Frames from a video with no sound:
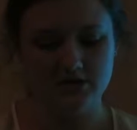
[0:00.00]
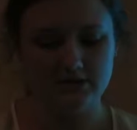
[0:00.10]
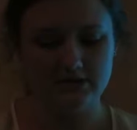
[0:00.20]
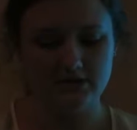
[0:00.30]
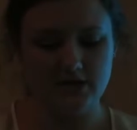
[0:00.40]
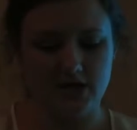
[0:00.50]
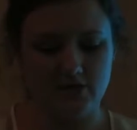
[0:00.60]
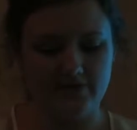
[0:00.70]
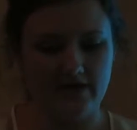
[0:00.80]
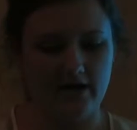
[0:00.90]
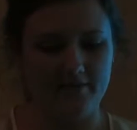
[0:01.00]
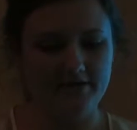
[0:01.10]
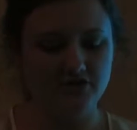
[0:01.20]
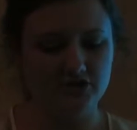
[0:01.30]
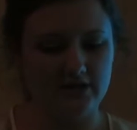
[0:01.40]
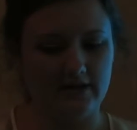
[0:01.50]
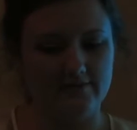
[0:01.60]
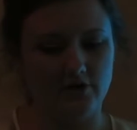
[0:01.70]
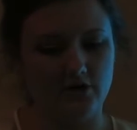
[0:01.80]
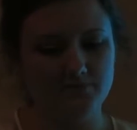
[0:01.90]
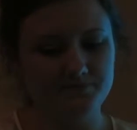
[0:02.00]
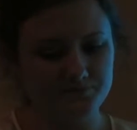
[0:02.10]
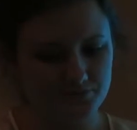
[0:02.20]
So at the elementary level,